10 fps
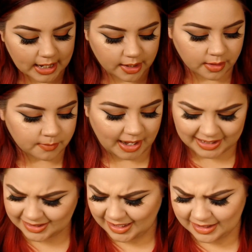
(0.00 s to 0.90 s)
Um,
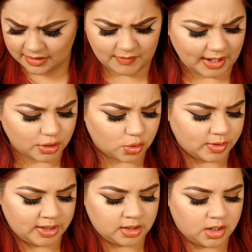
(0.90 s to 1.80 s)
I think if I go
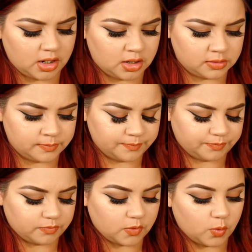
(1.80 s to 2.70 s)
in um,
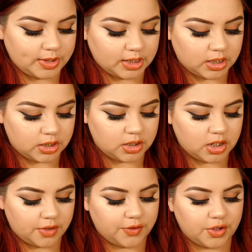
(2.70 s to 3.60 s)
with
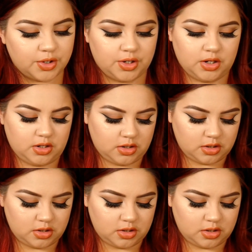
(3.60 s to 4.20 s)
another